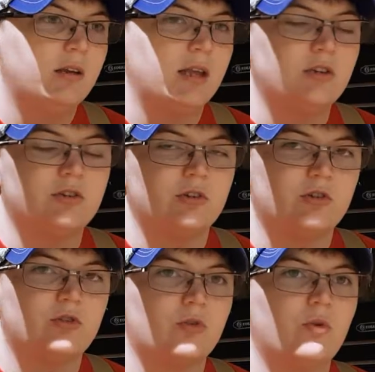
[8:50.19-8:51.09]
they just
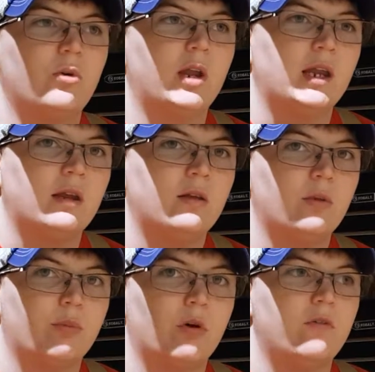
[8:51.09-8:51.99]
destroy
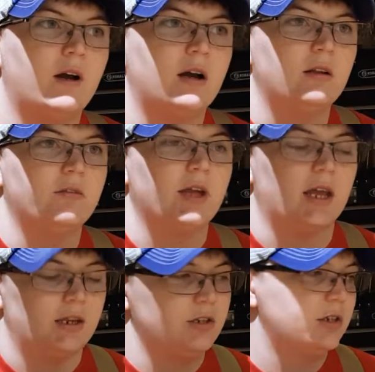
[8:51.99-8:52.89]
the profile of the
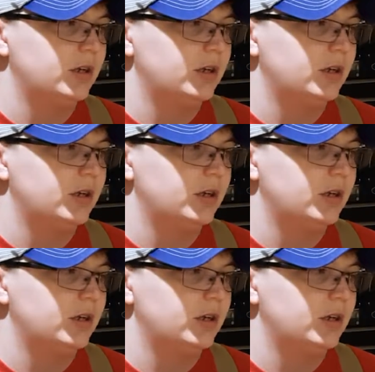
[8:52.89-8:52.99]
edge.